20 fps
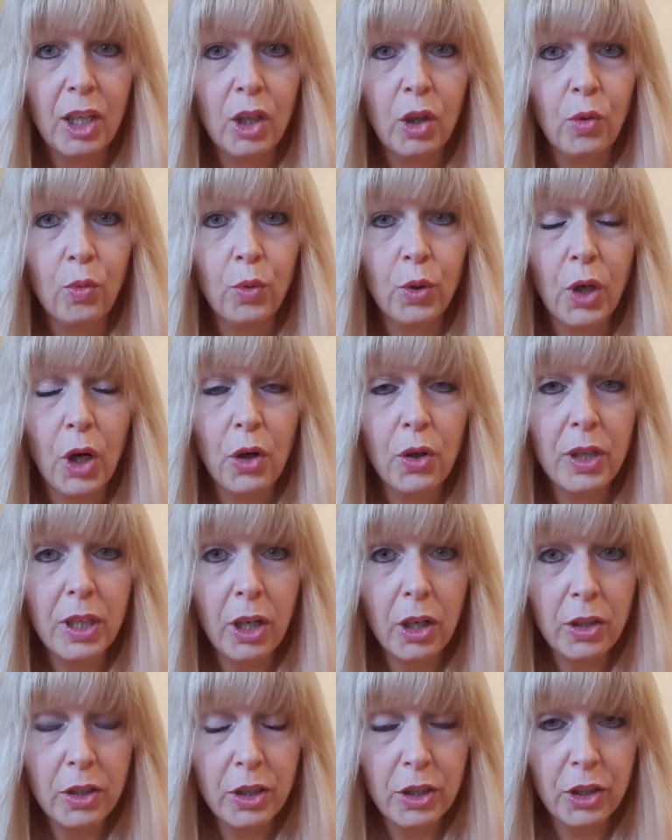We're only
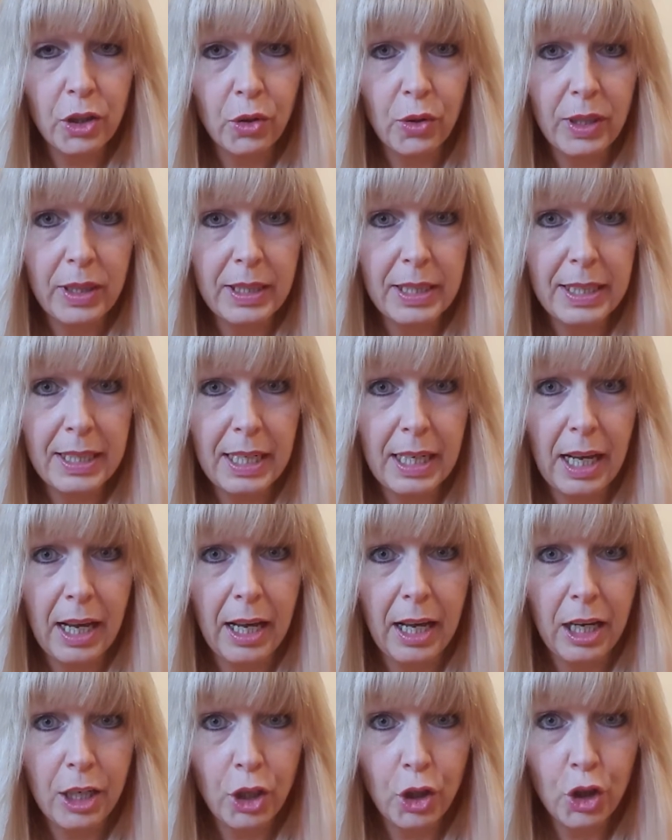going to do it
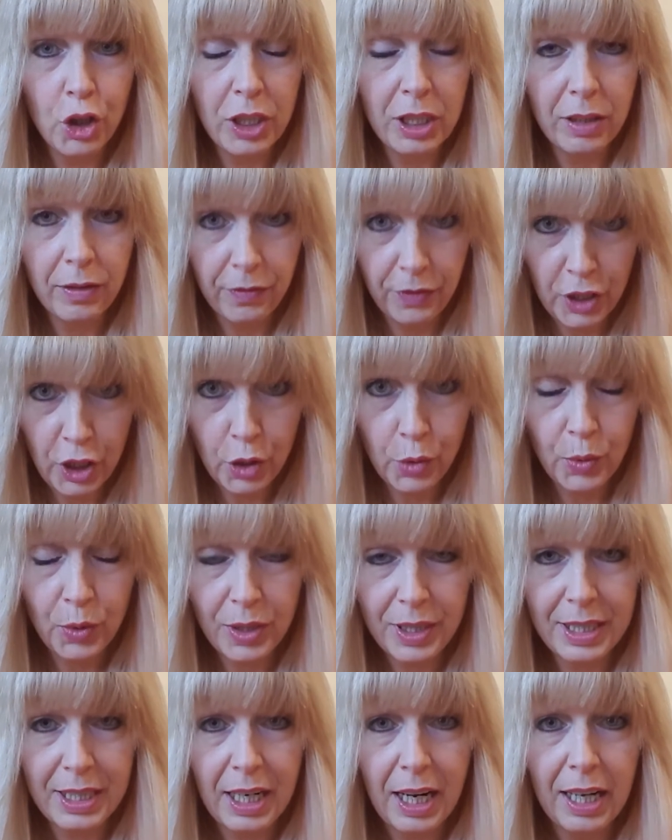using the visual
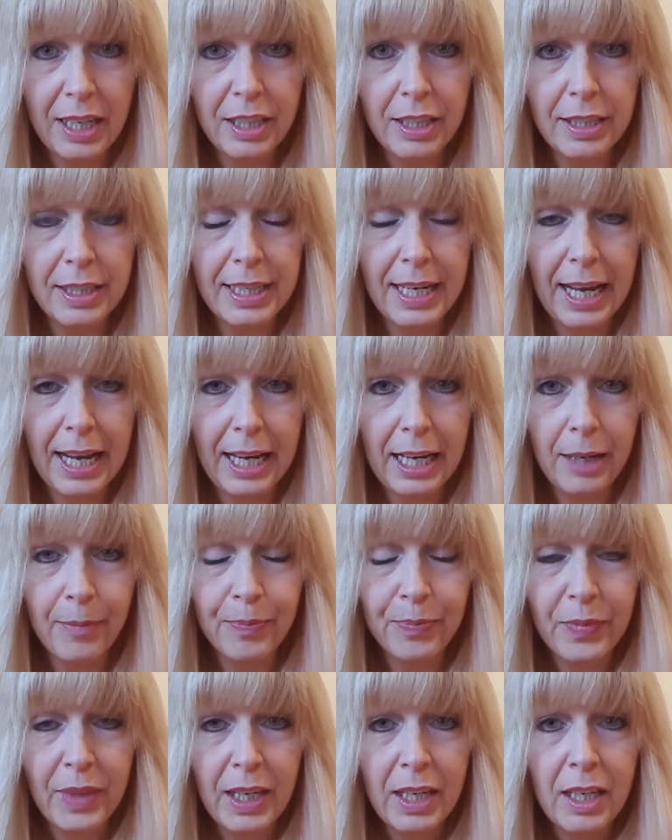side today,
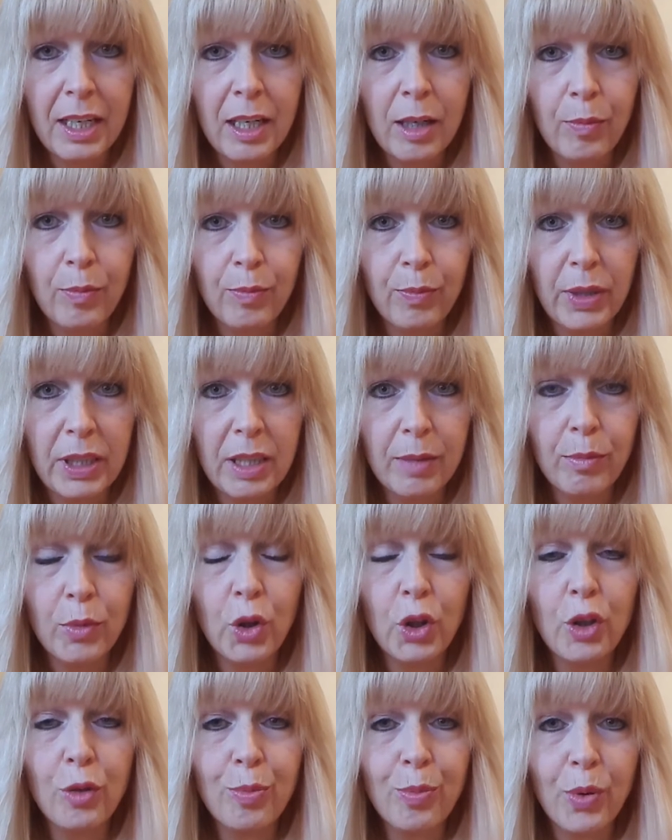but the more
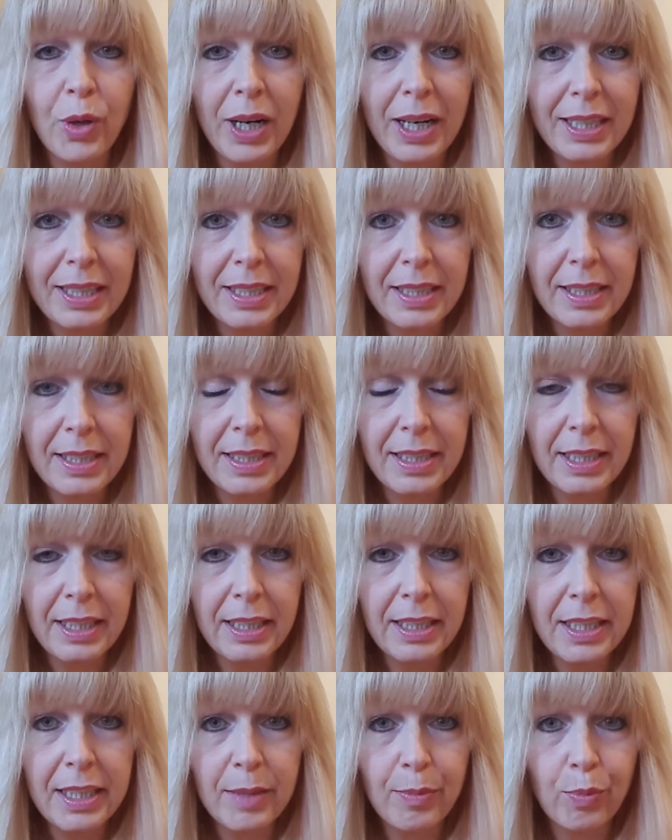you practice
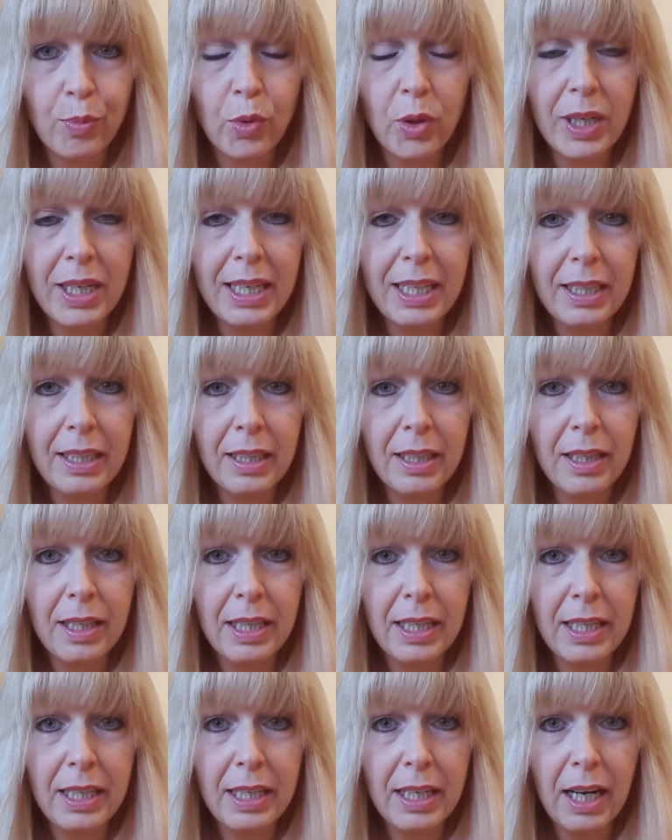this, bring in
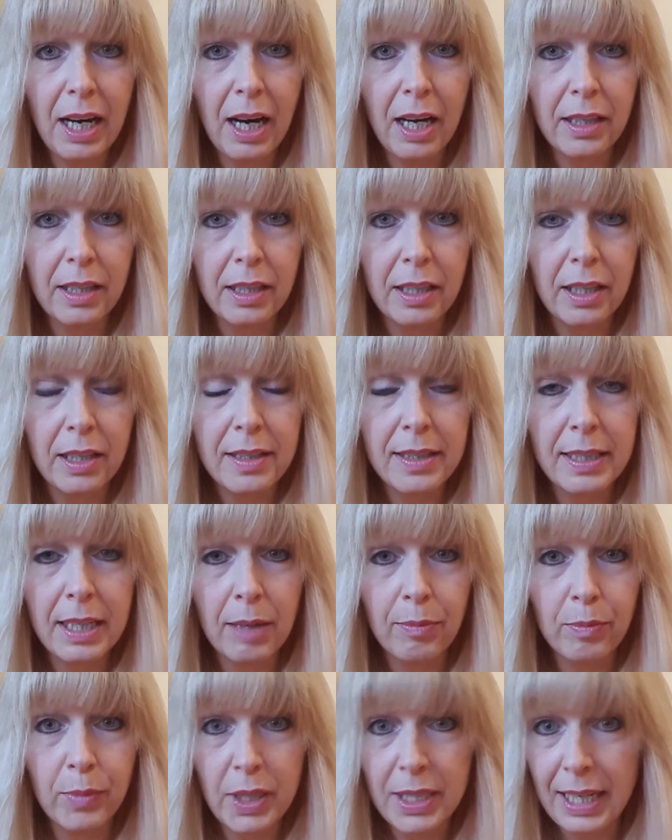the other
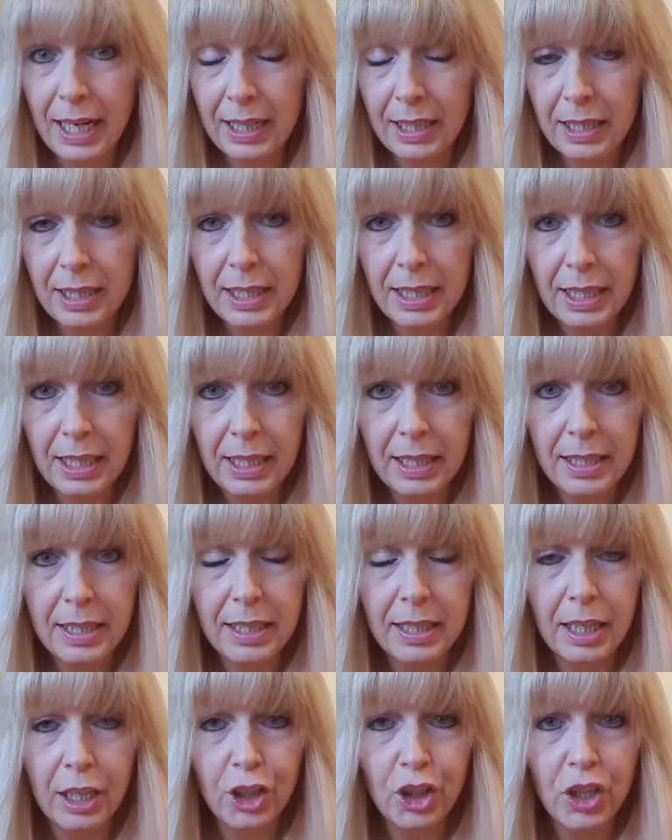submodalities
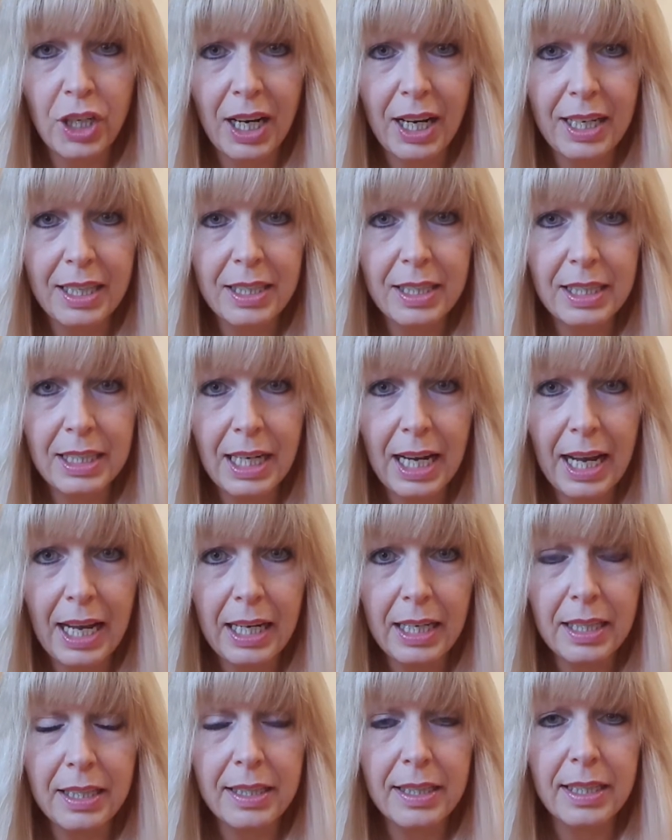such as
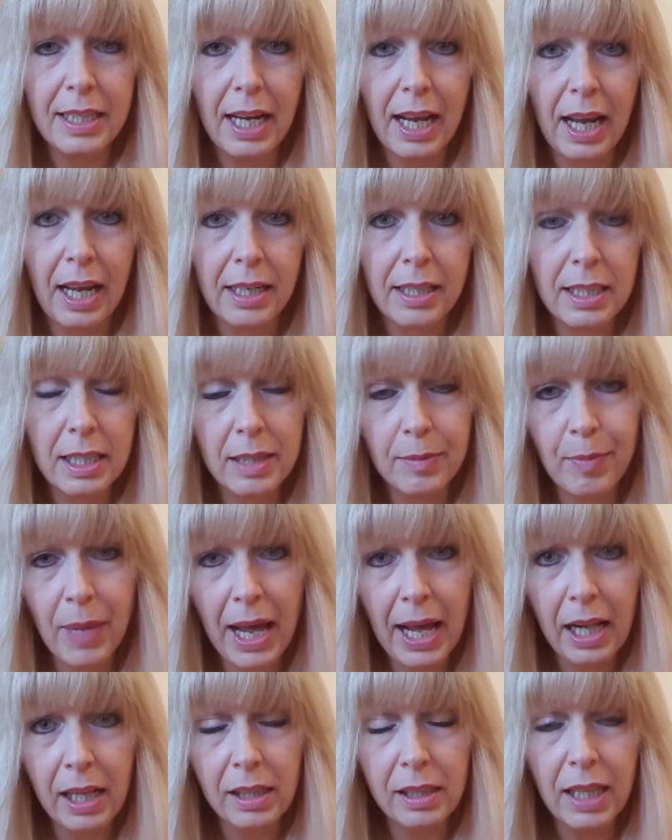taste and
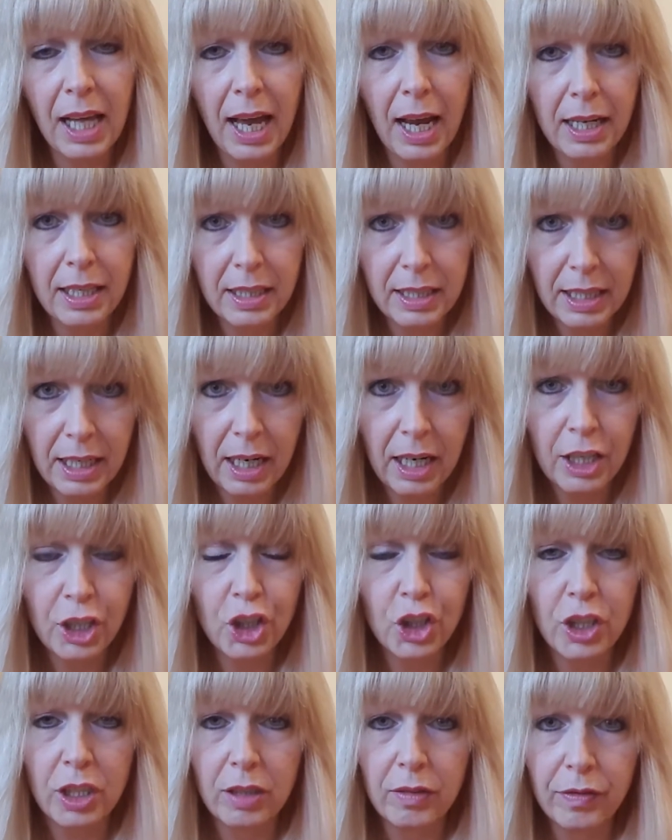smell and
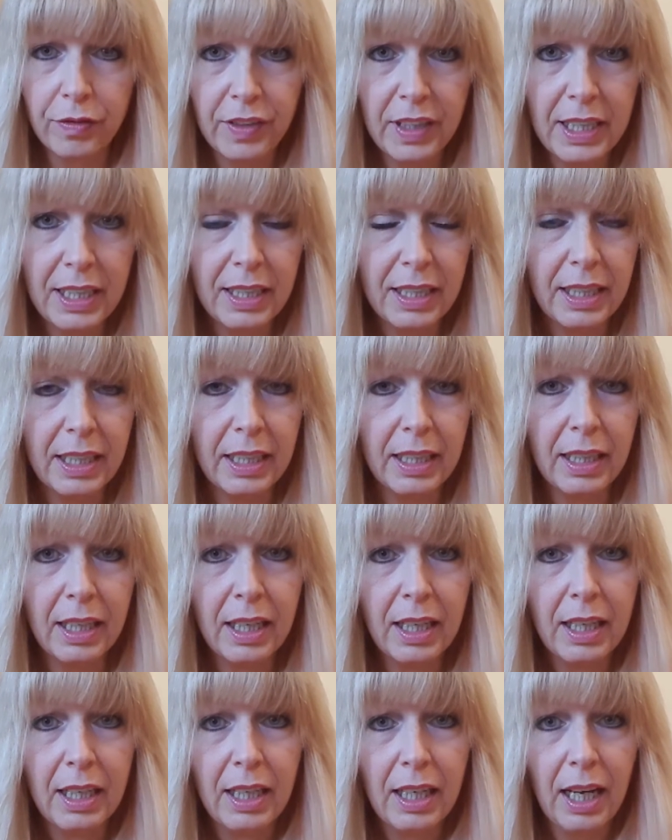touch and feeling
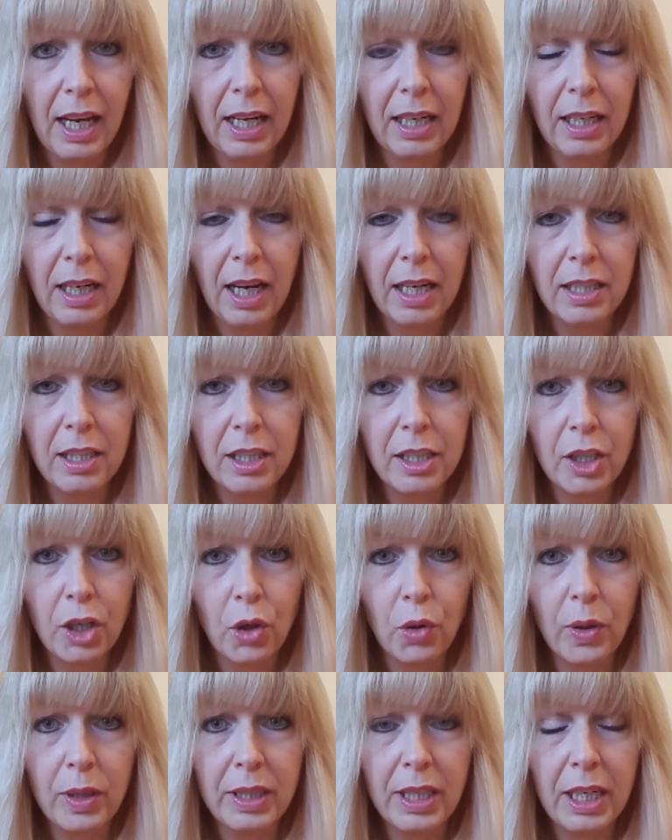and
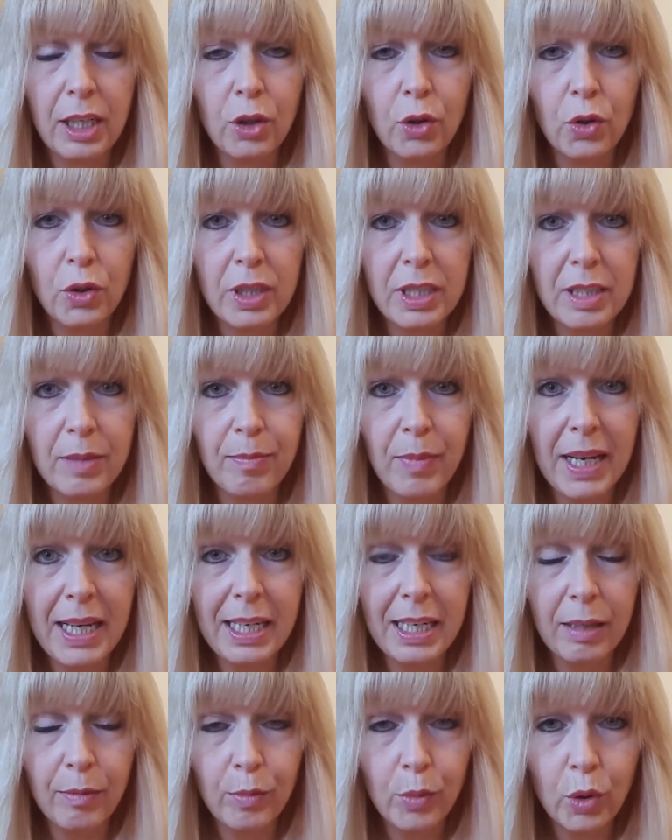so on in order to
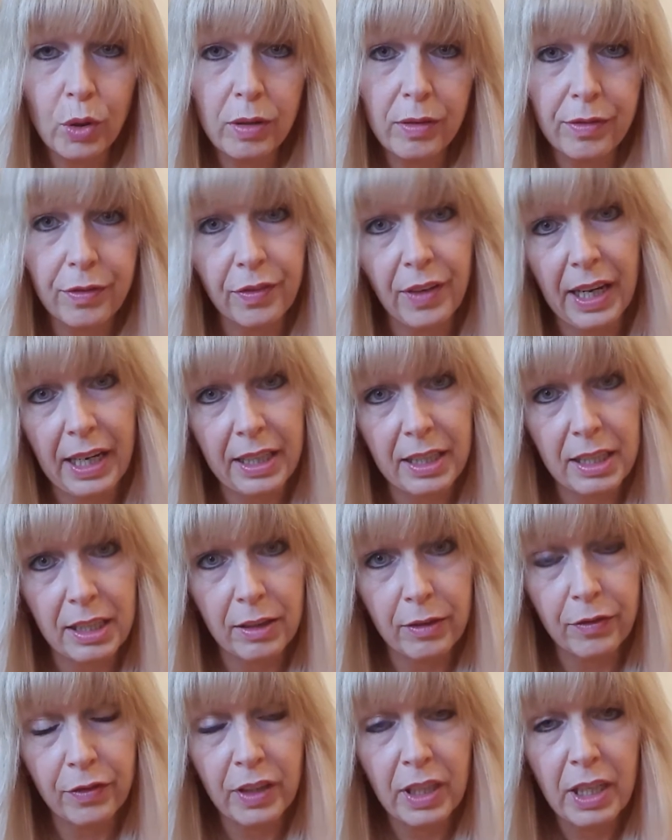make it more
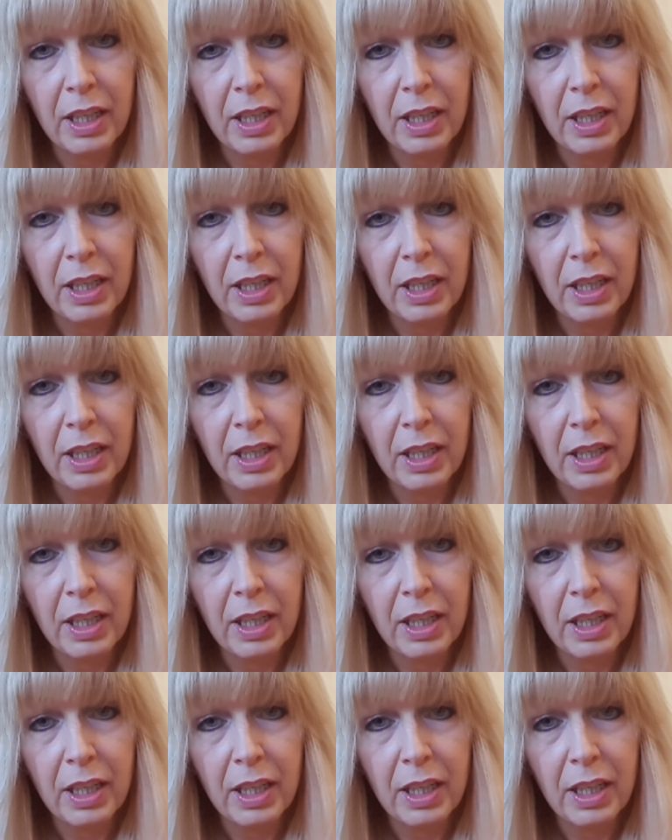effective.